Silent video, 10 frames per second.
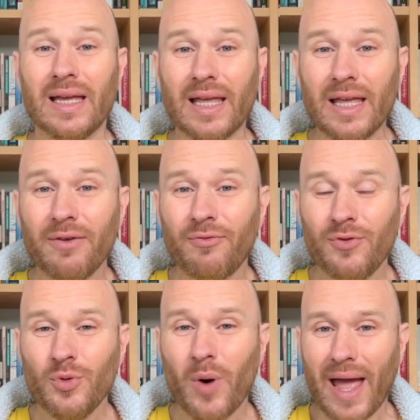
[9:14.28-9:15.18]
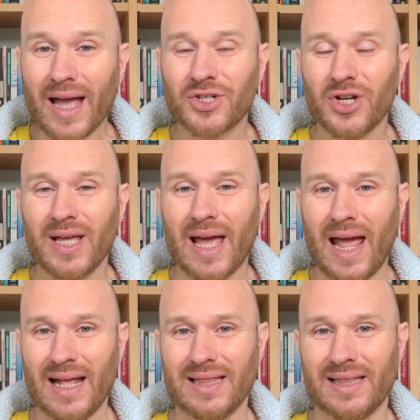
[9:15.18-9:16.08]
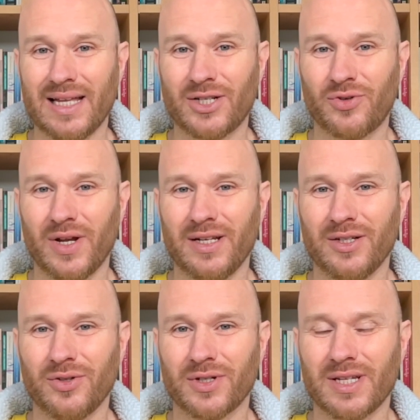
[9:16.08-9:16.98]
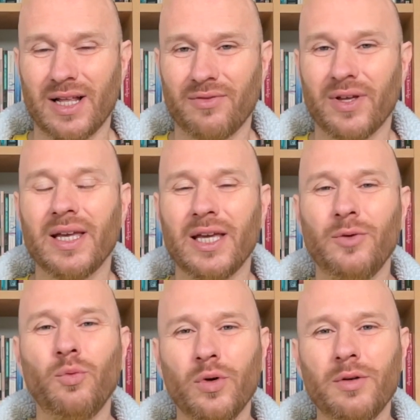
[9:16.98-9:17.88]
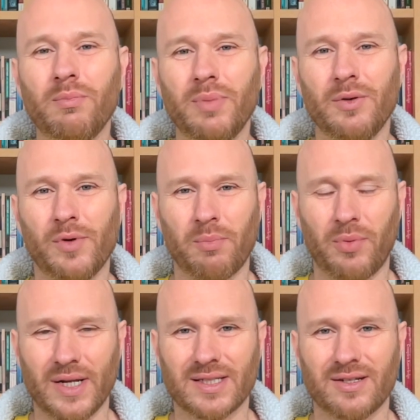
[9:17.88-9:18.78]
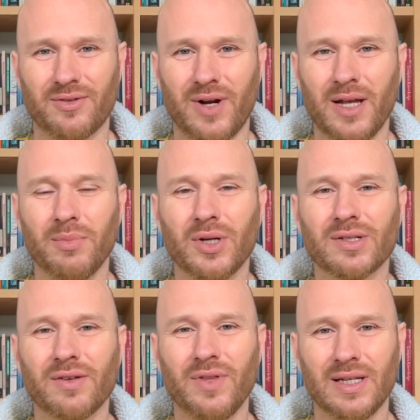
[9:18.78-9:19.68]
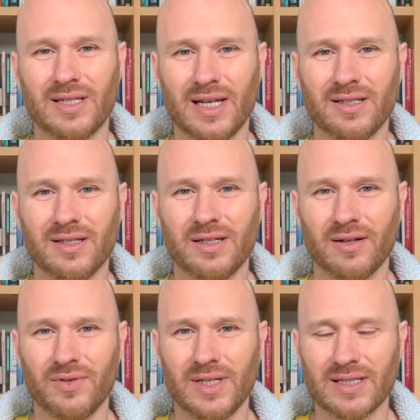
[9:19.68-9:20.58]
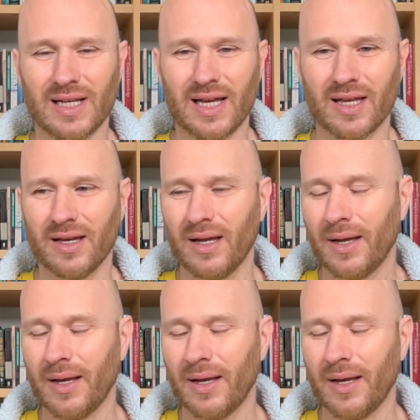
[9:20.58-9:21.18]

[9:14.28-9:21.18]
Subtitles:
if you actually had that trait in yourself, it would be repressed, right? Because of the intensity of the attack.